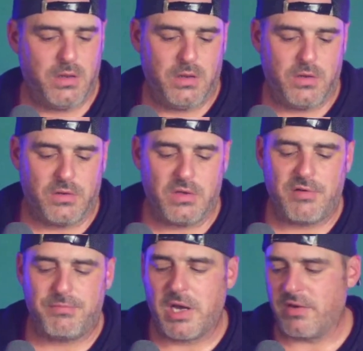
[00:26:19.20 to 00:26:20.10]
Lav
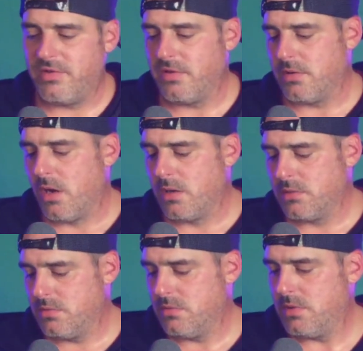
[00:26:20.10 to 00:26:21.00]
mic's gone,
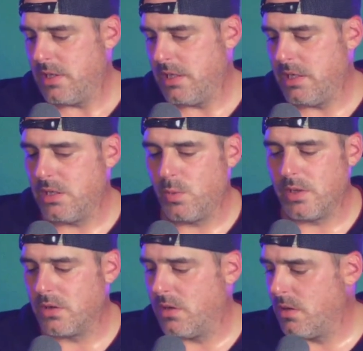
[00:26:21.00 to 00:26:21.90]
and we are
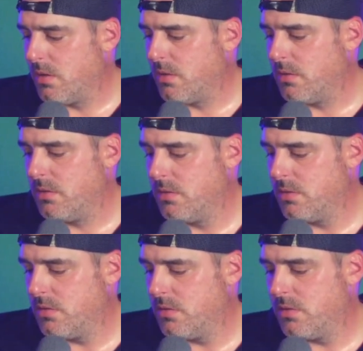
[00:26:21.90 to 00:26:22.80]
all
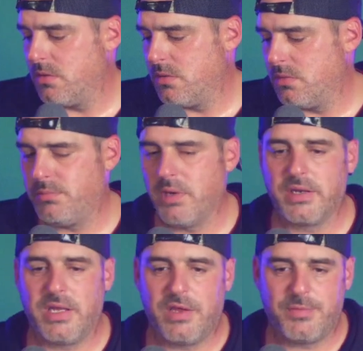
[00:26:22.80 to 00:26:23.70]

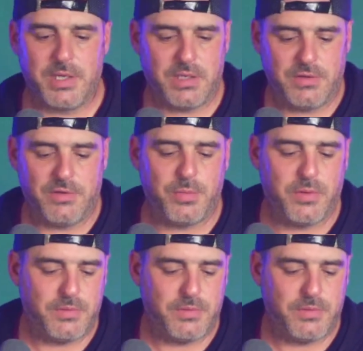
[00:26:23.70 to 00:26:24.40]
podcast mic at this point.